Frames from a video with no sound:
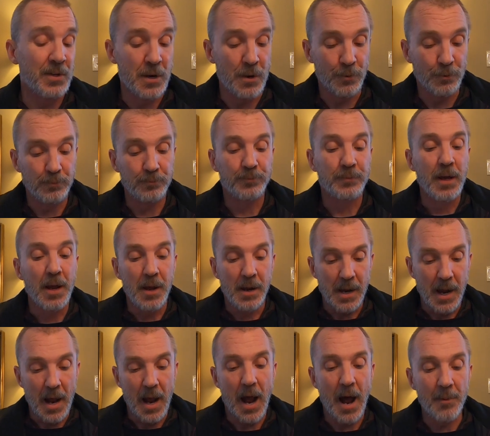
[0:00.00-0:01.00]
So,
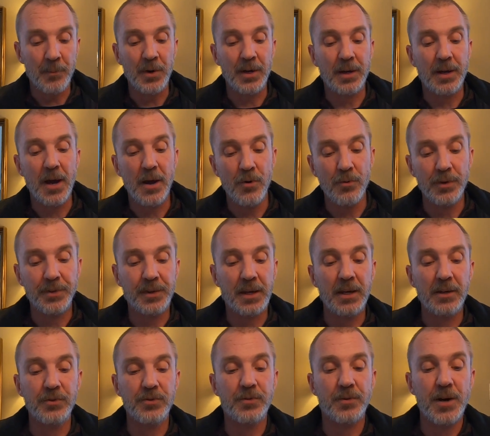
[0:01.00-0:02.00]
well, I'm going to go with
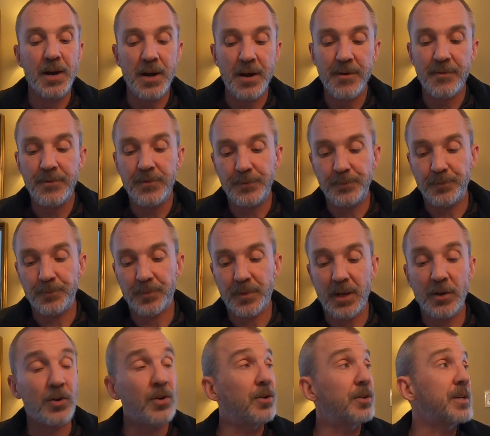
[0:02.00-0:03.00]
Kizrev.
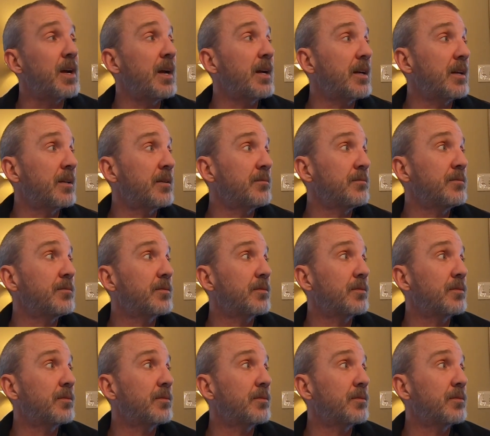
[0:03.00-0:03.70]
You're taking...